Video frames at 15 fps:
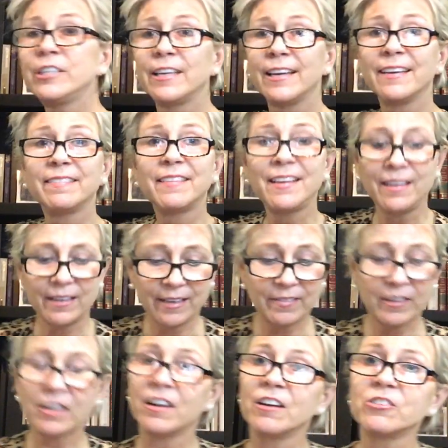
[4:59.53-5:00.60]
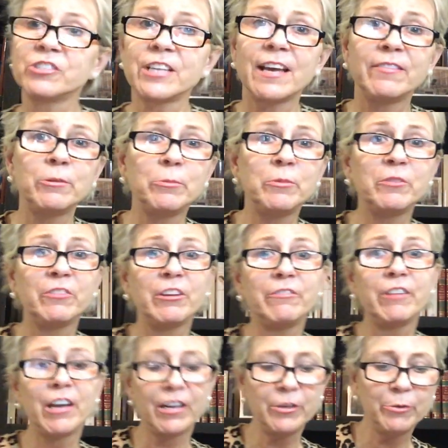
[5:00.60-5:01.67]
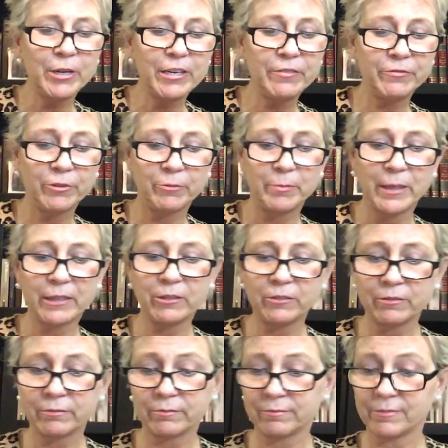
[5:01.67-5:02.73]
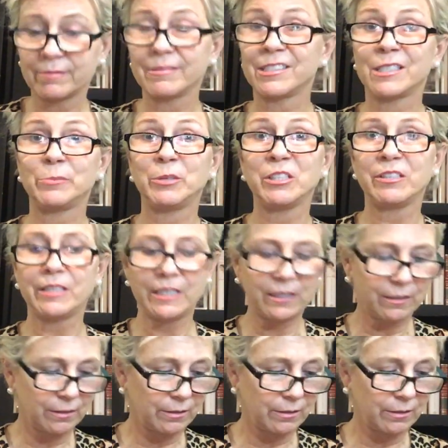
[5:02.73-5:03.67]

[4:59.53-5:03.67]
can't they? Can the Congress have him evaluated for mental stability?